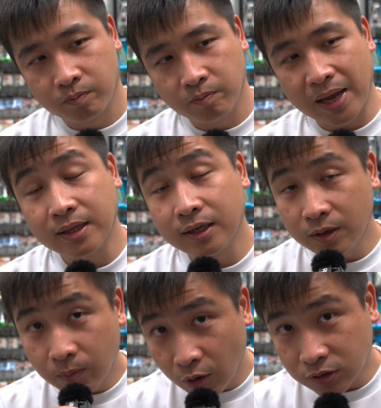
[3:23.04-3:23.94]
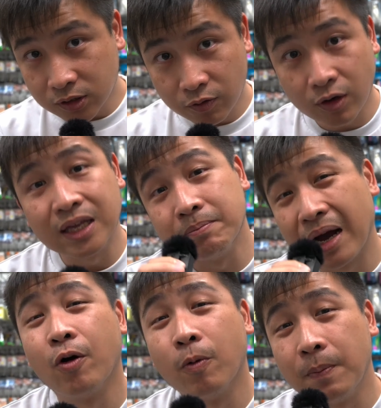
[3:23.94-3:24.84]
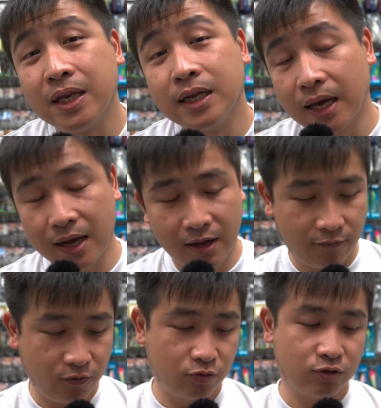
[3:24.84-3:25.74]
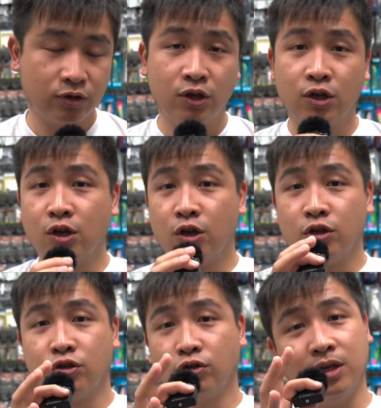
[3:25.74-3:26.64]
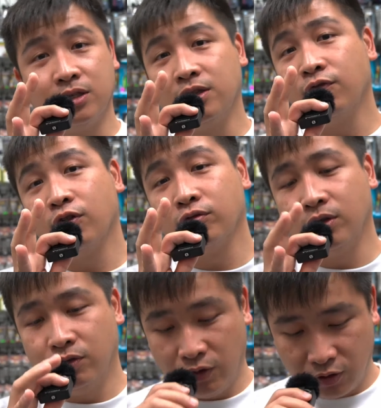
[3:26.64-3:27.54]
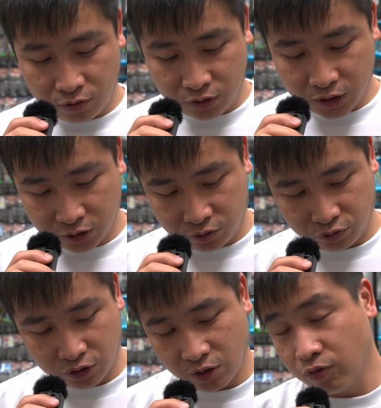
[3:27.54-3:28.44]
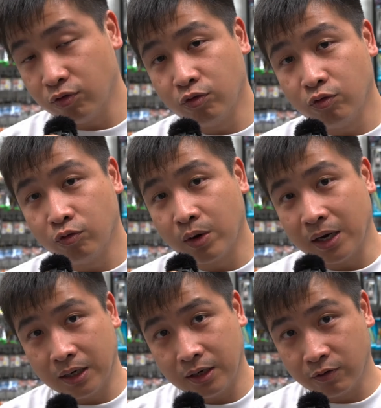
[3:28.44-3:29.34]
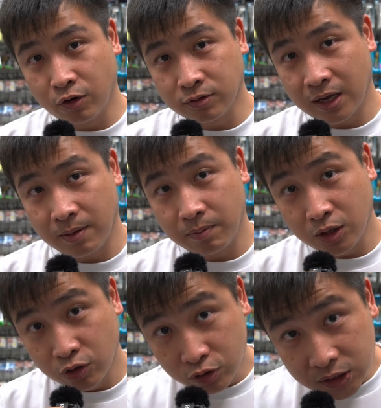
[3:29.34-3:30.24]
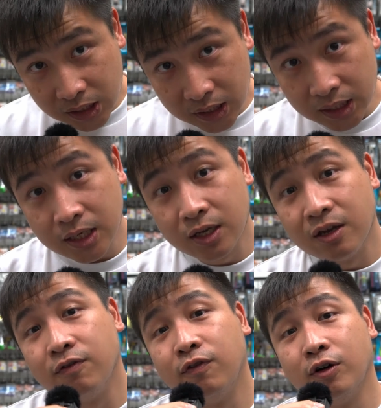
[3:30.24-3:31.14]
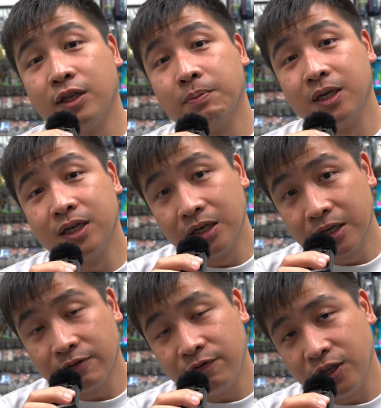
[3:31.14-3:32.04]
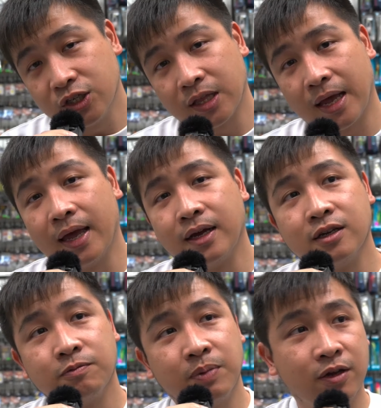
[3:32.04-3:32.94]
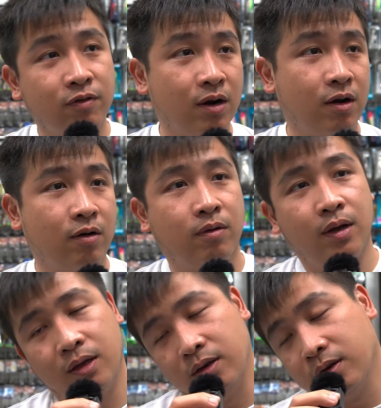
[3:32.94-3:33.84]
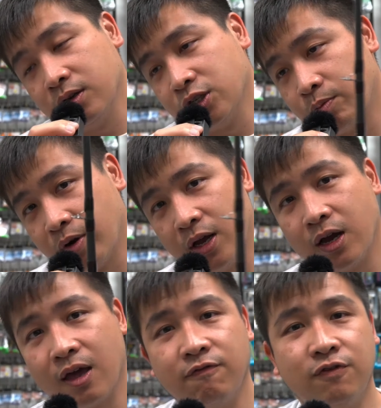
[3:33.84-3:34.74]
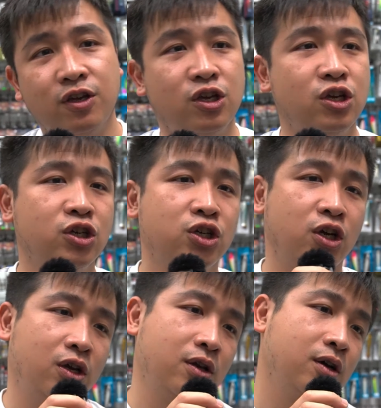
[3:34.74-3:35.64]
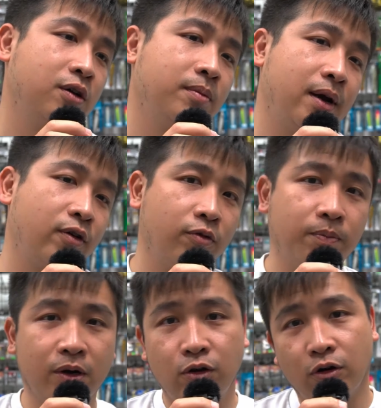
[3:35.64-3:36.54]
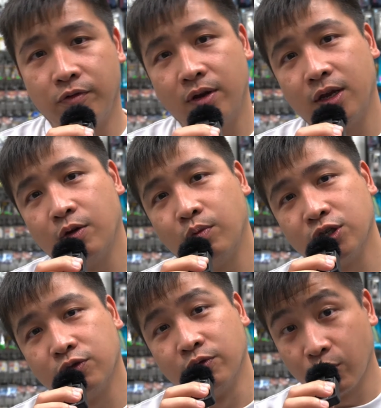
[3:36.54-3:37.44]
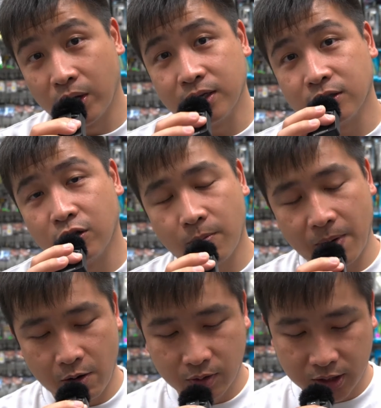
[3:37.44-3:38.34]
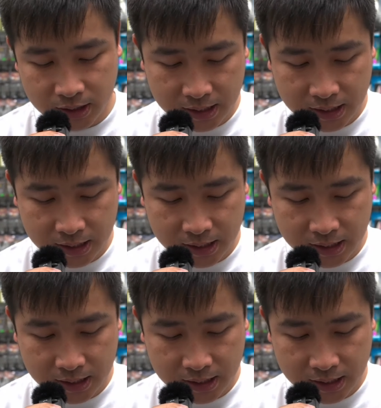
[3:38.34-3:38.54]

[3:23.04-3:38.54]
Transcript: better monster rod in my opinion that I have used. So that's it for today's video, just to show you what are the rods that I've been using for the bigger fish like Anglers Playground and uh, Chao Phraya catfish and uh, my grouper luring, which requires a lot of power.